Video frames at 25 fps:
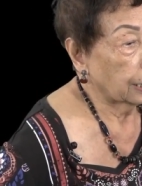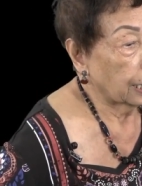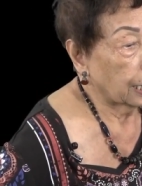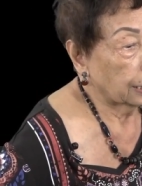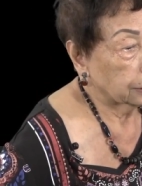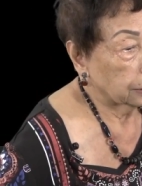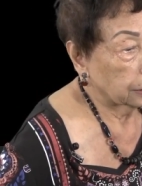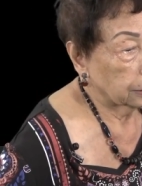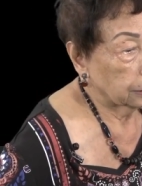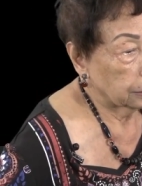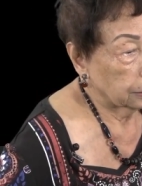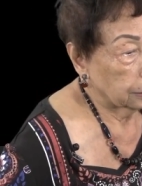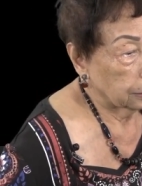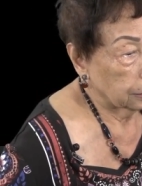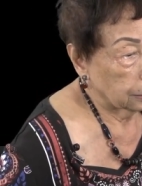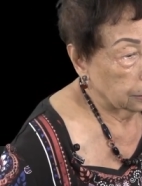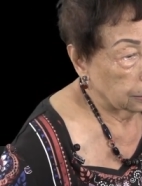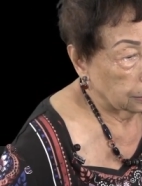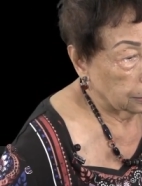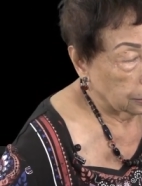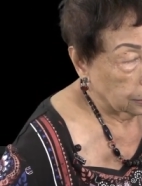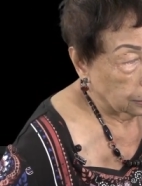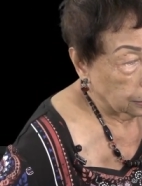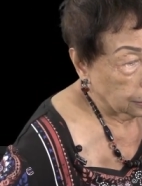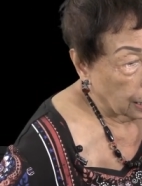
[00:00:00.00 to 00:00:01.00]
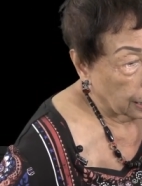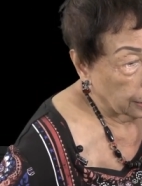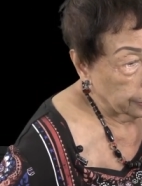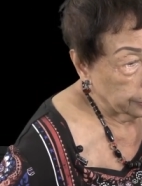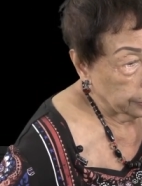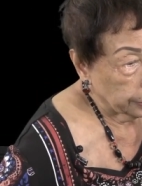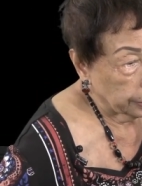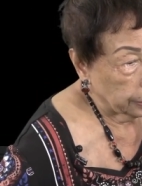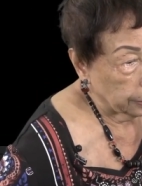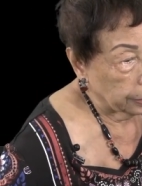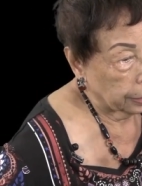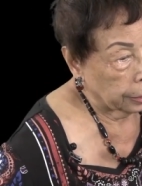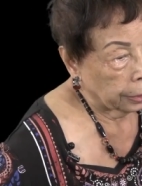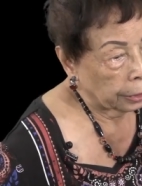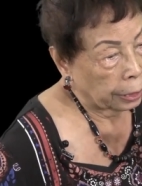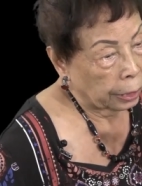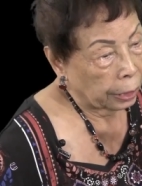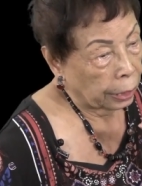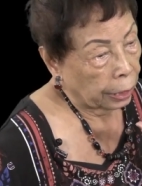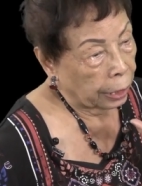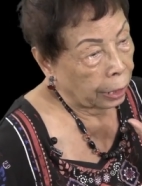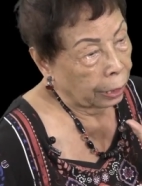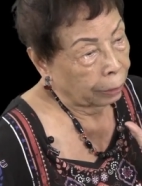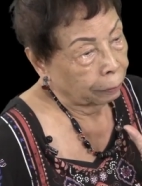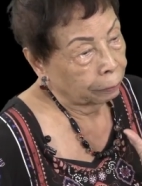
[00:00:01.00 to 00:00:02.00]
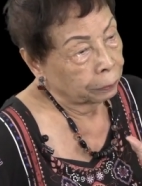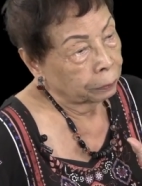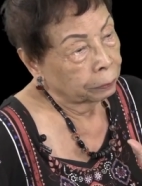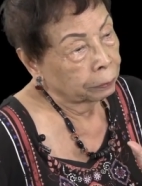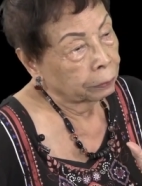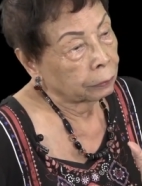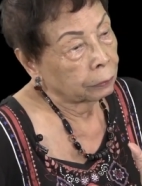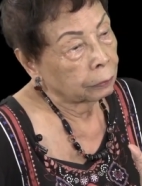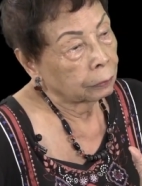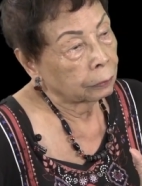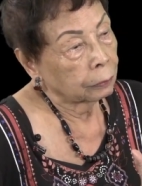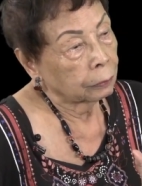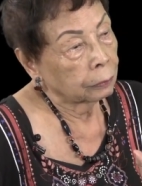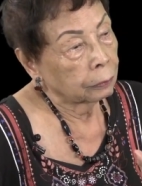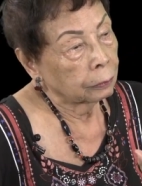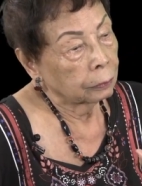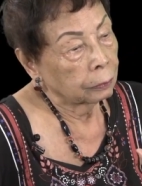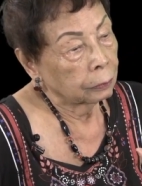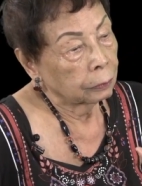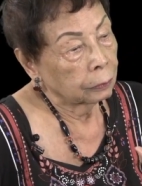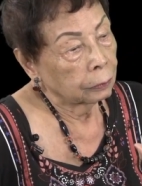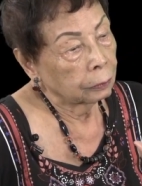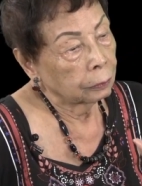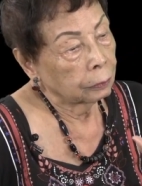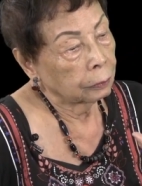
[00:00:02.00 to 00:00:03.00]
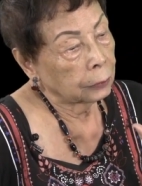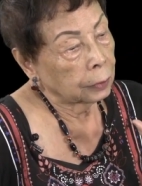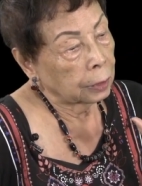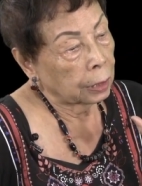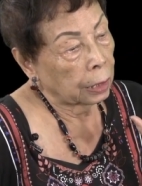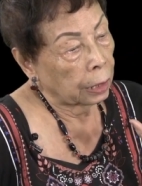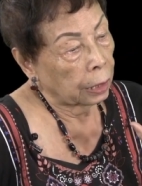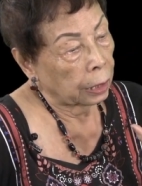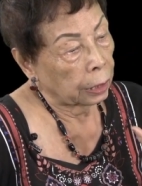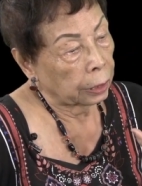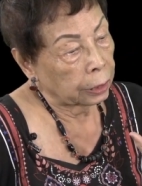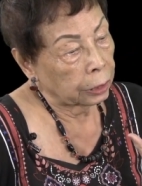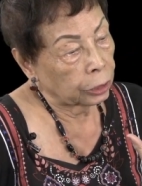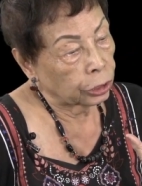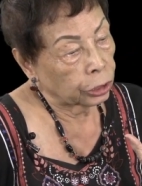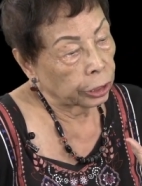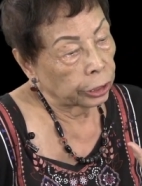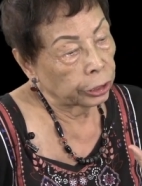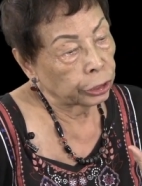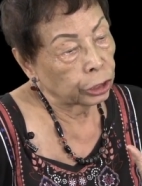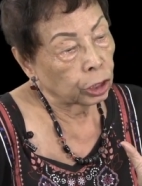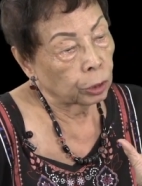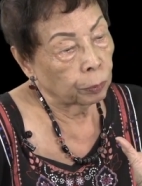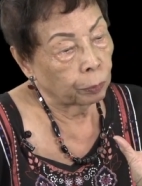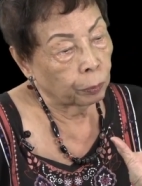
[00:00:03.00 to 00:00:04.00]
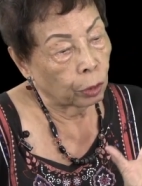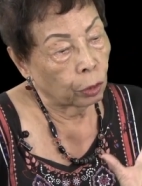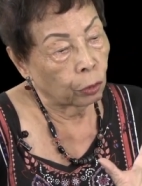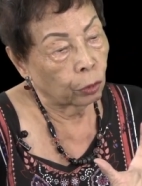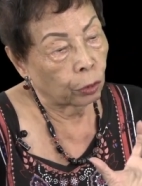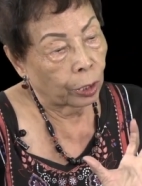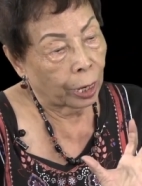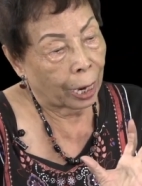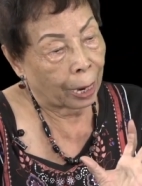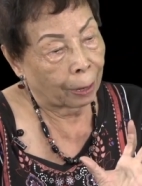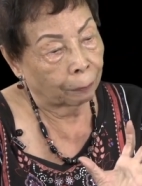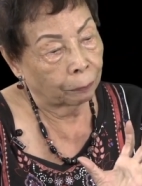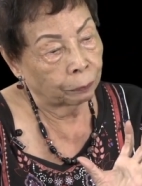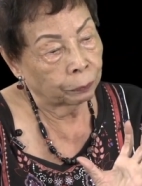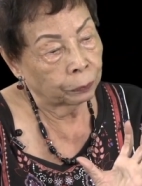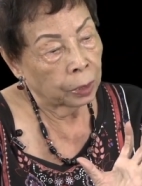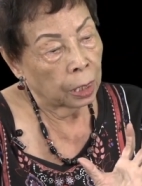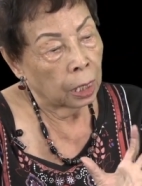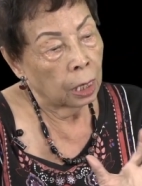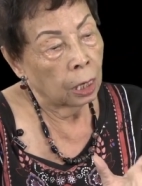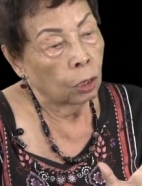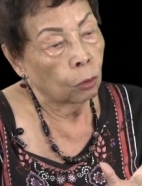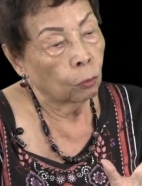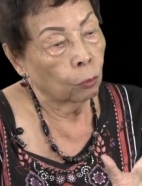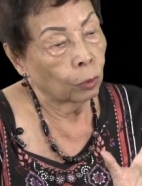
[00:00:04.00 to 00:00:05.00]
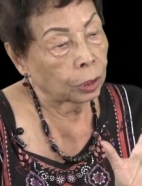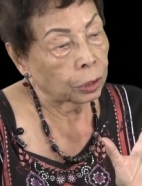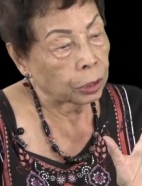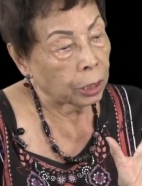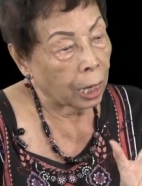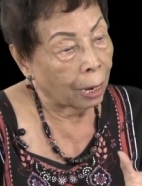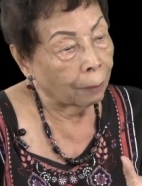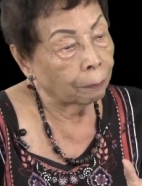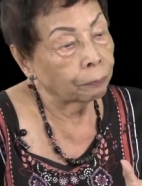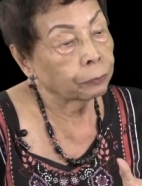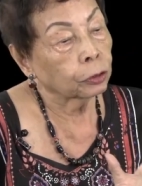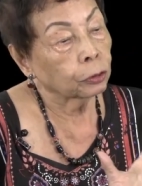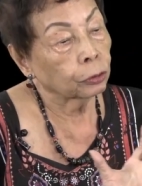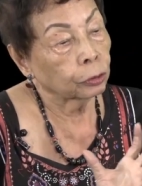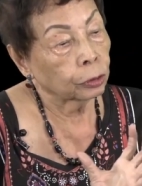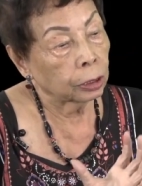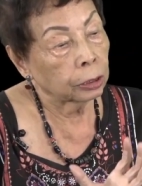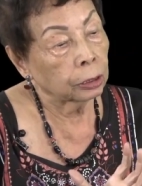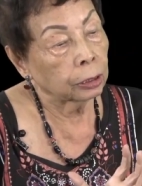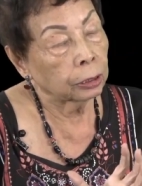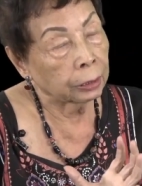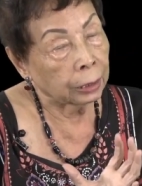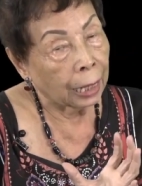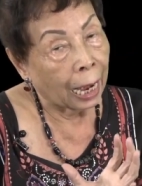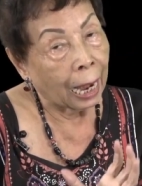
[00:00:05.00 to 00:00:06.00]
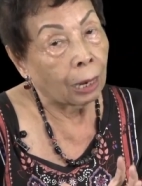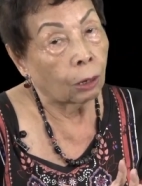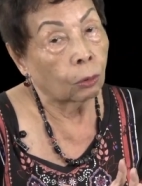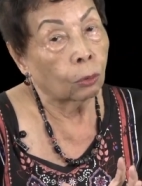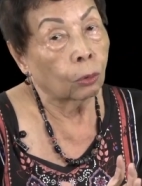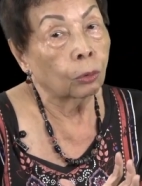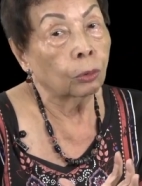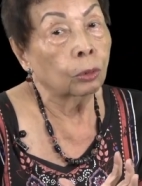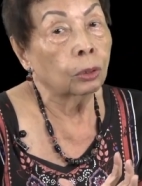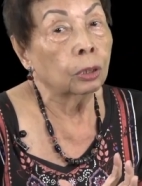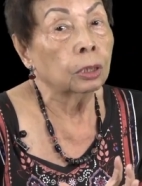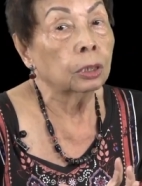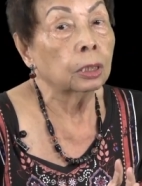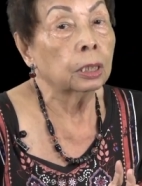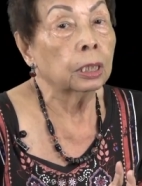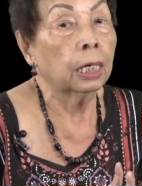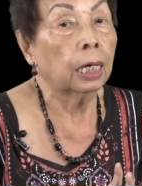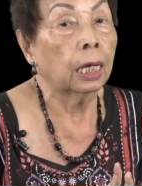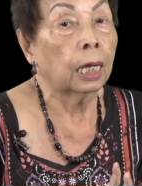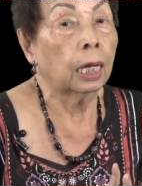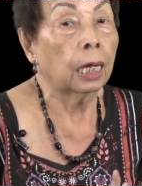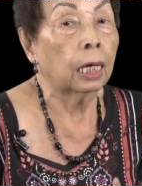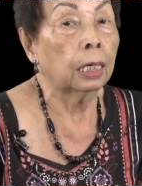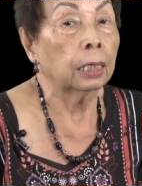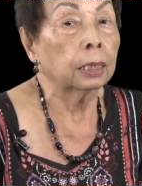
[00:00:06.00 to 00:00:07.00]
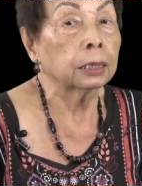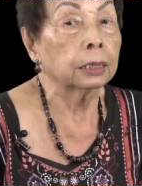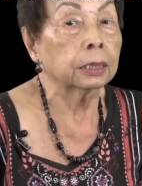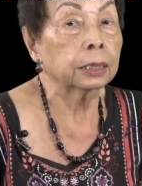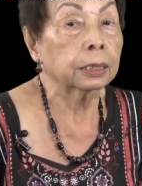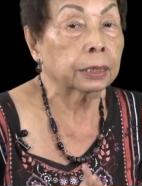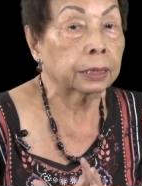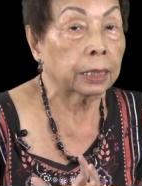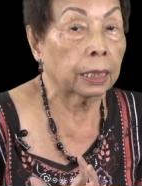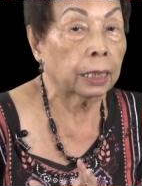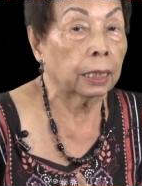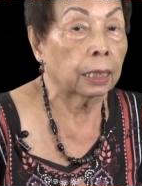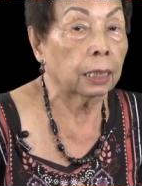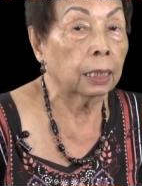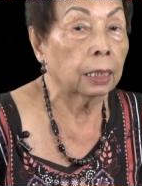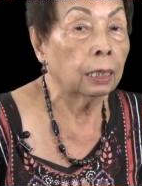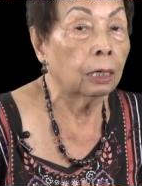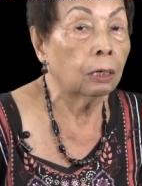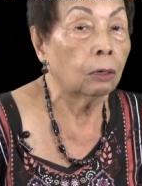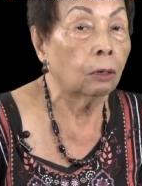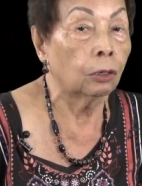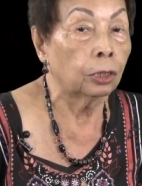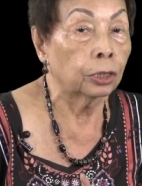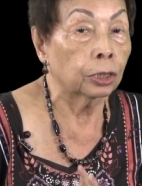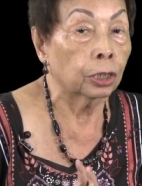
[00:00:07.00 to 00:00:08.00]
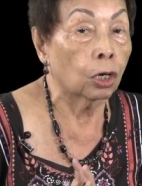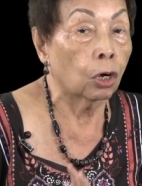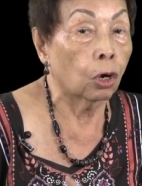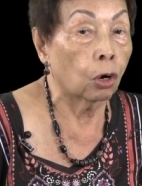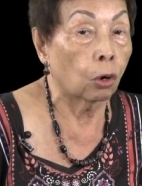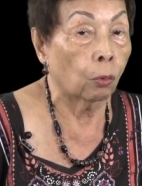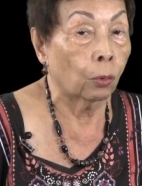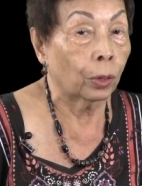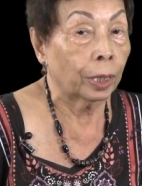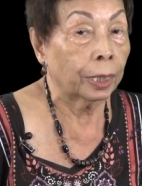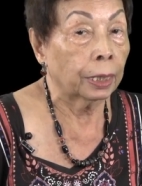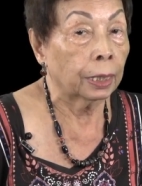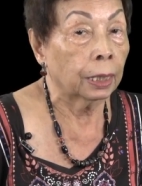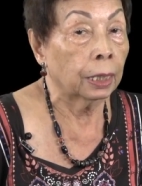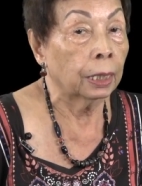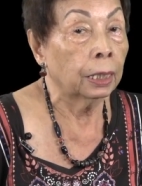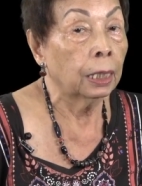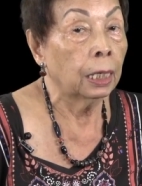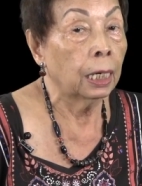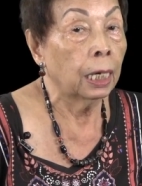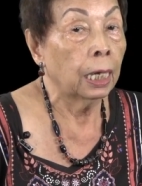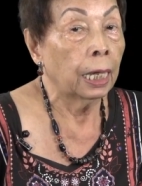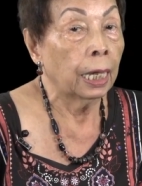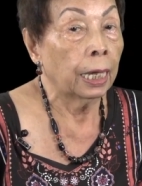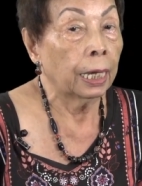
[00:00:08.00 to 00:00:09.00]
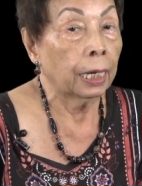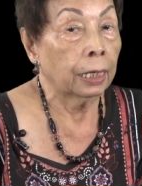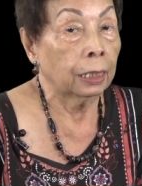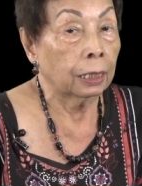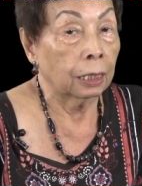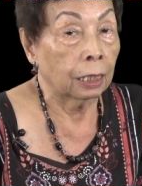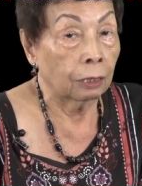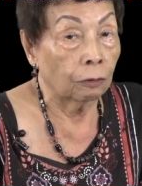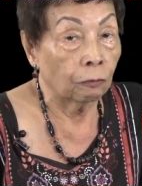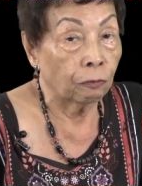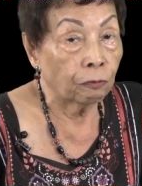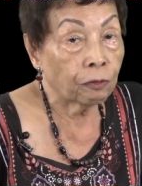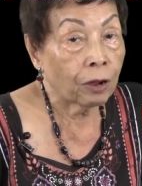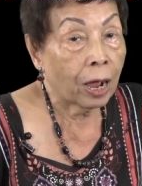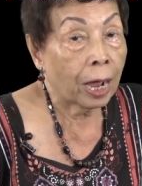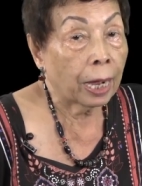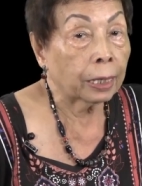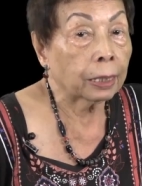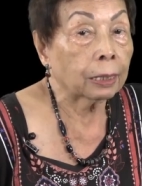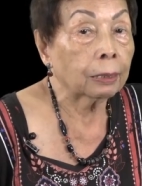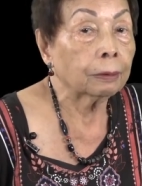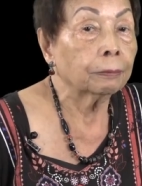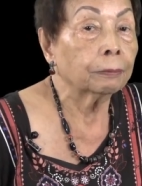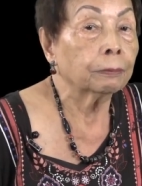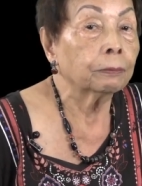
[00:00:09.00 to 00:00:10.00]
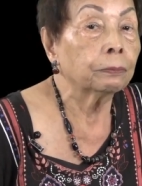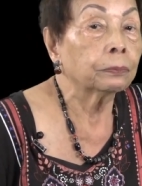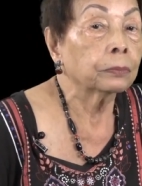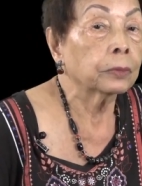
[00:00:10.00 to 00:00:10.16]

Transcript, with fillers: that started the research program, which up to now is still ongoing. And in fact,